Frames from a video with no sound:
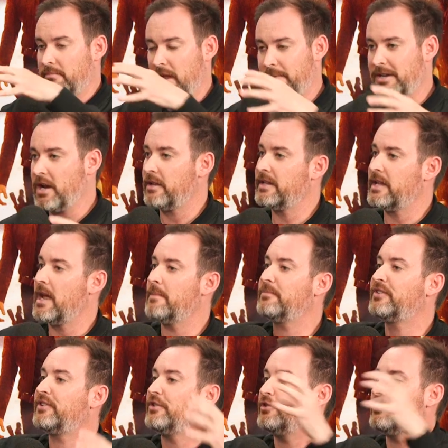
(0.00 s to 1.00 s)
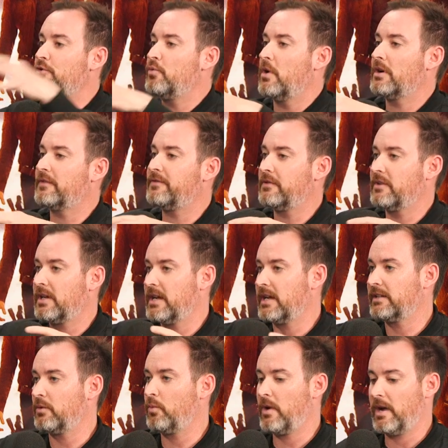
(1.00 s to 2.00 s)
Maybe not in the MCU wonderful
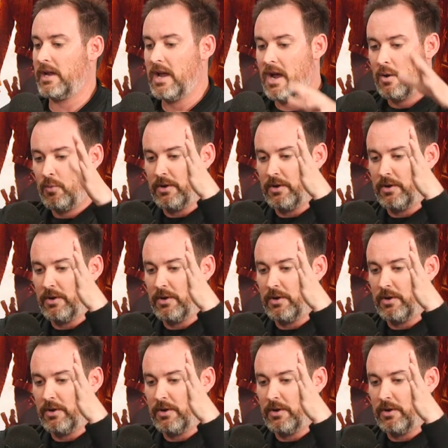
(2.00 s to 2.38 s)
connected way.